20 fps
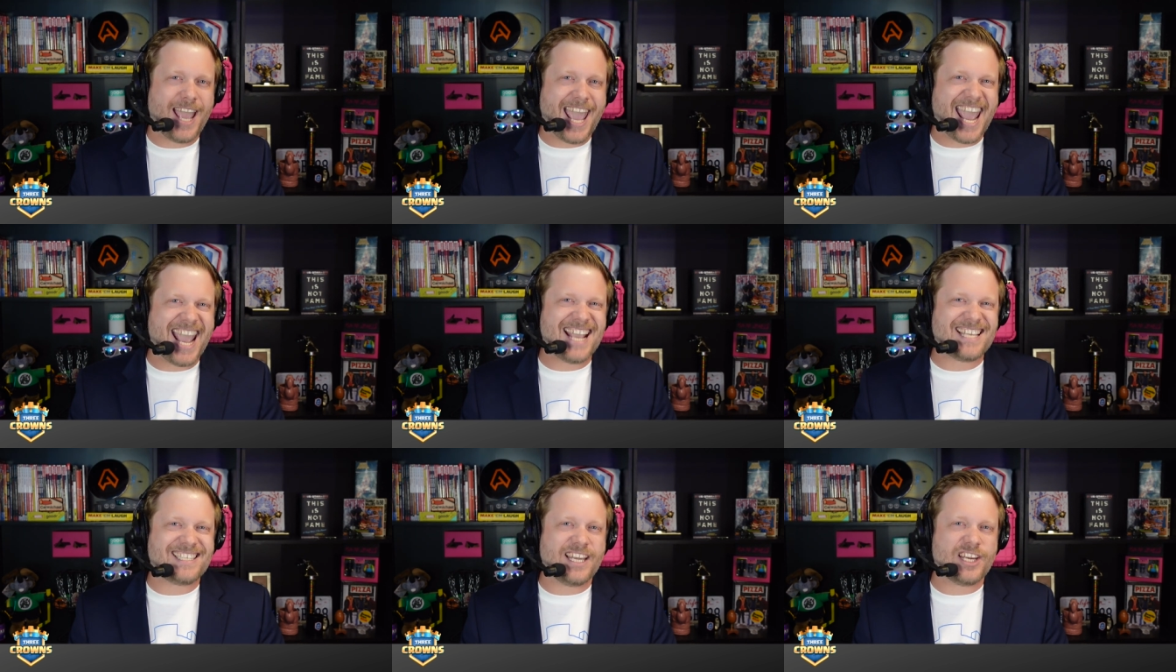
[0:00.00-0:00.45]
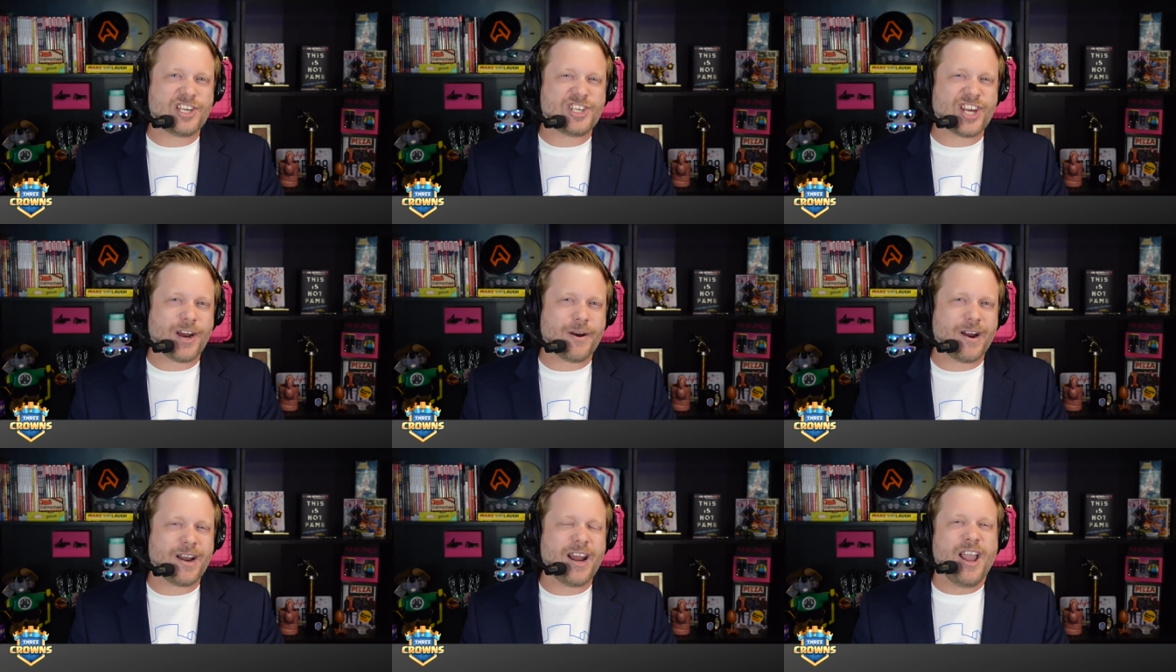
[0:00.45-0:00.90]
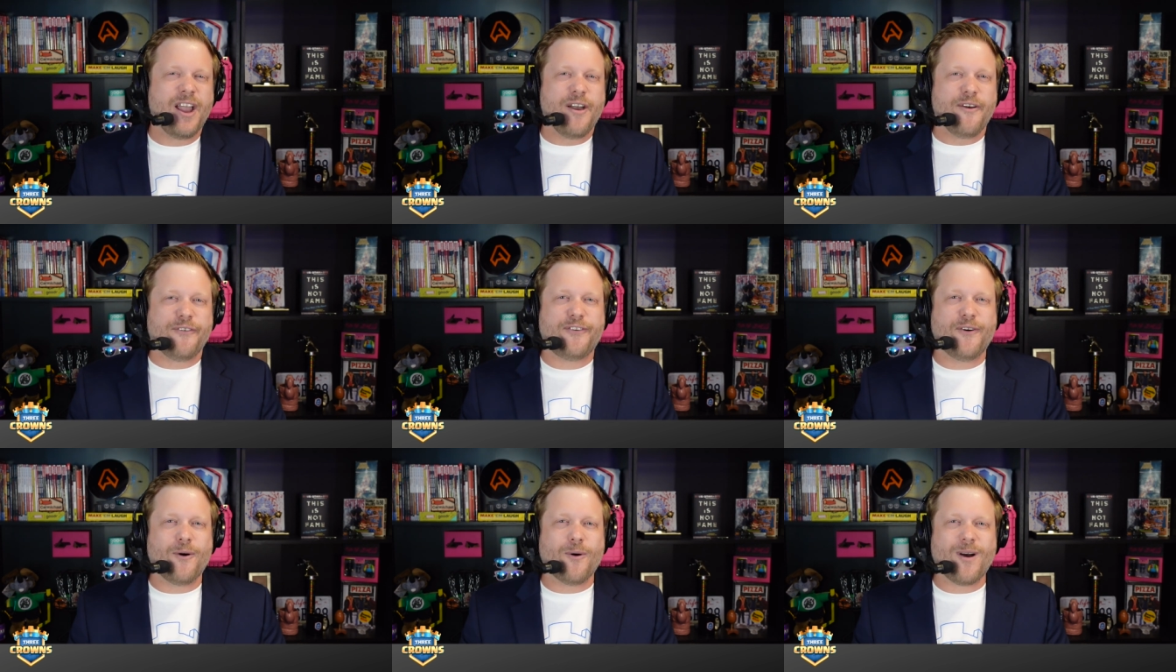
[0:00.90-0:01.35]
AC Sharon
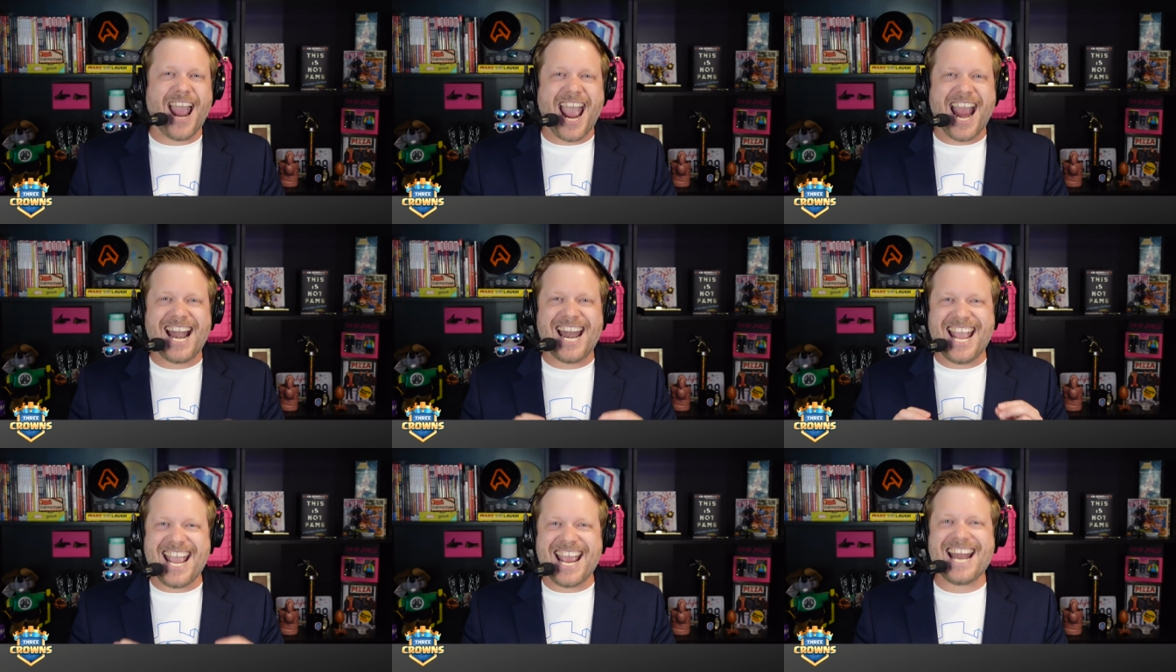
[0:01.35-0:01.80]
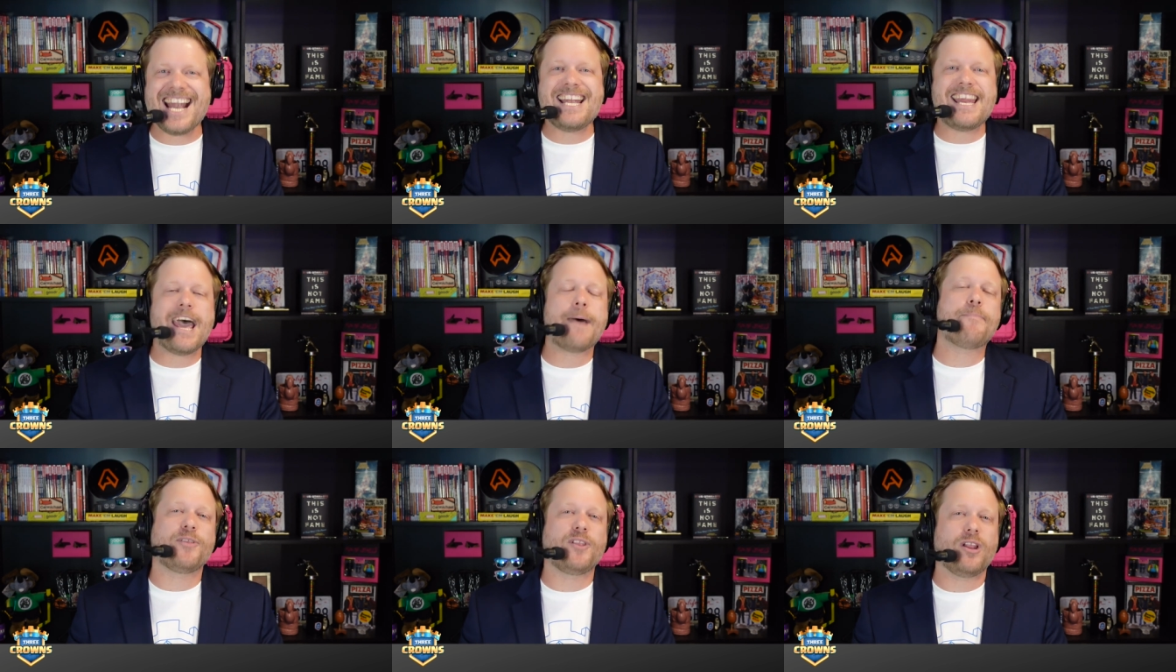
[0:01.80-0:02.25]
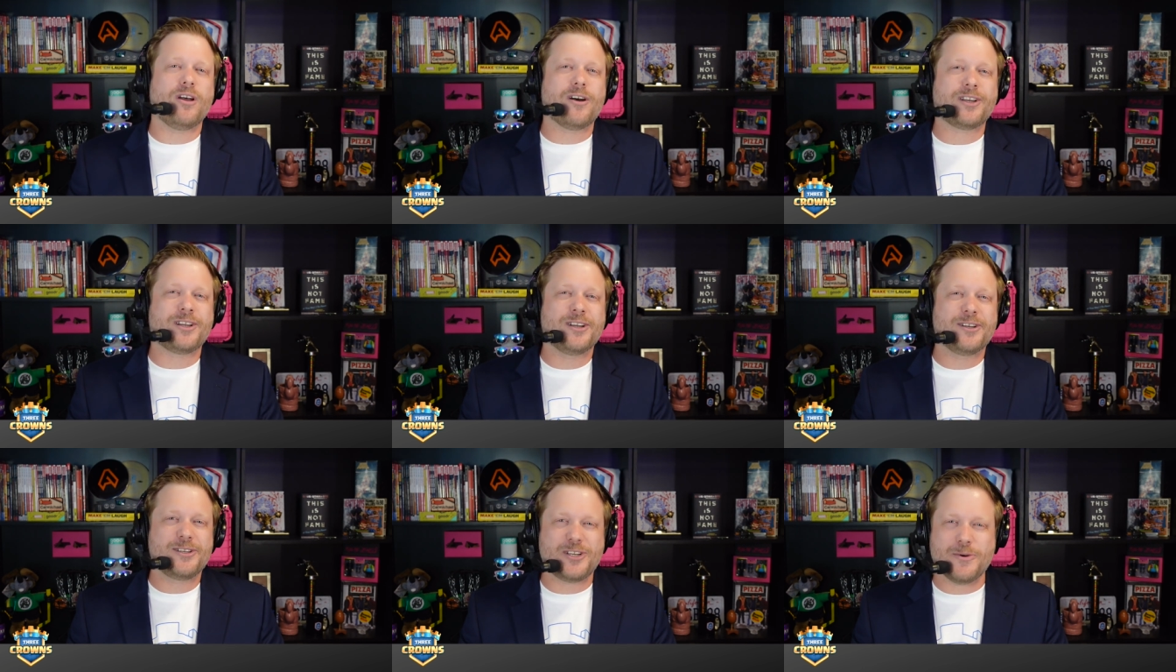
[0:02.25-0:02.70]
for an in depth
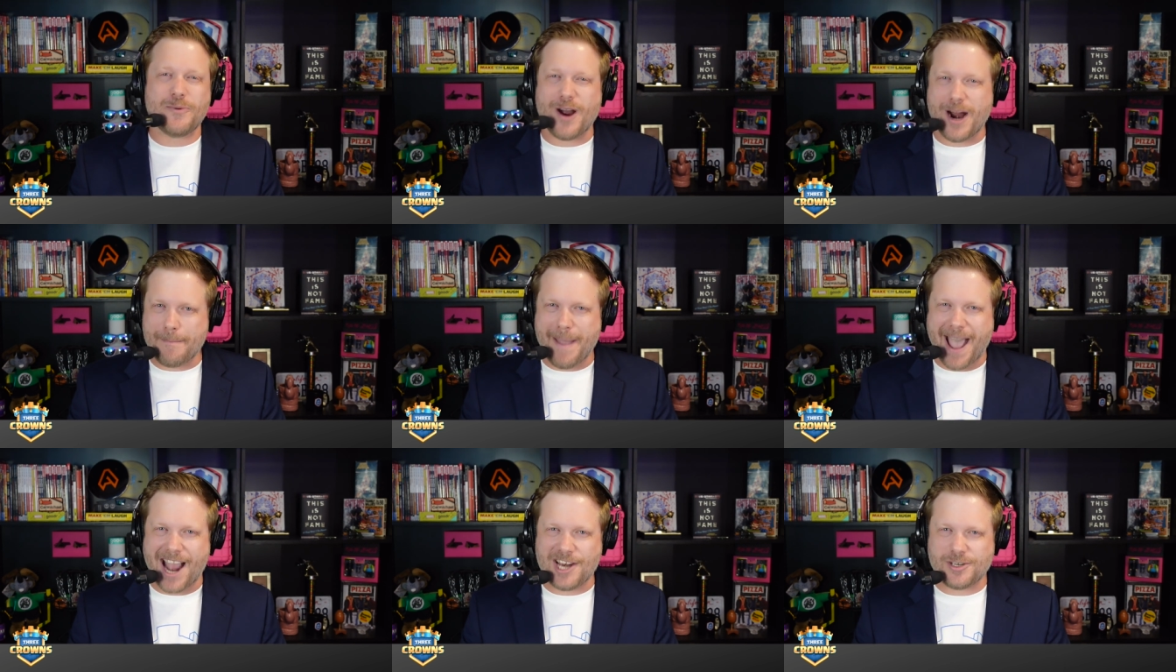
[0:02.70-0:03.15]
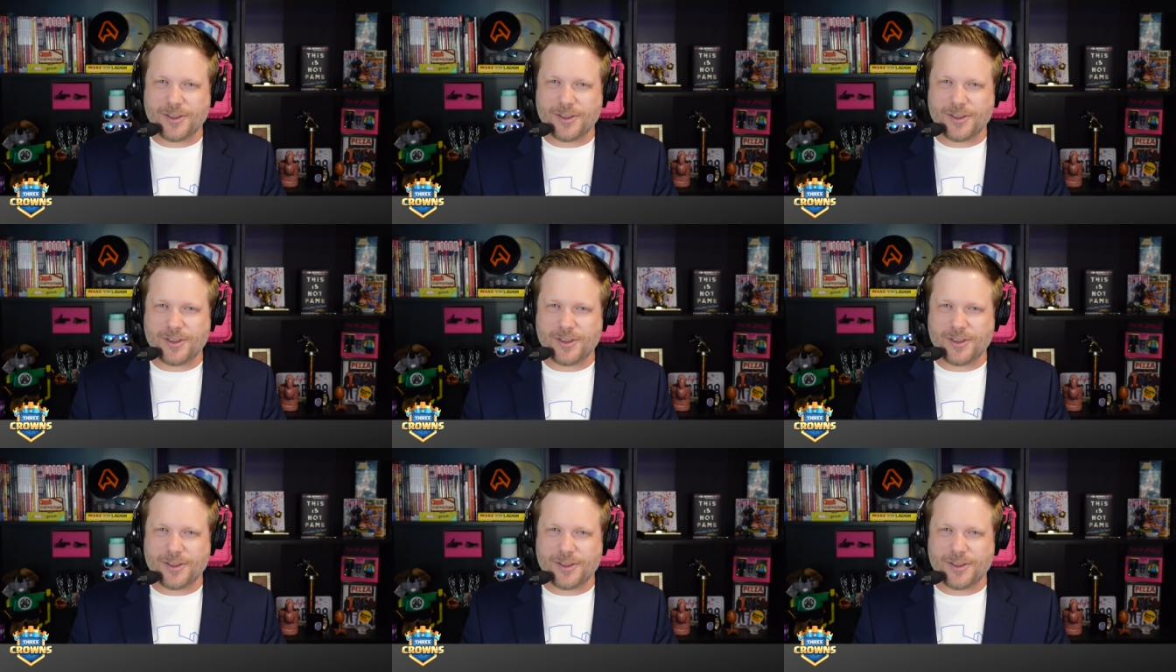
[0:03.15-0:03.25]
look to our match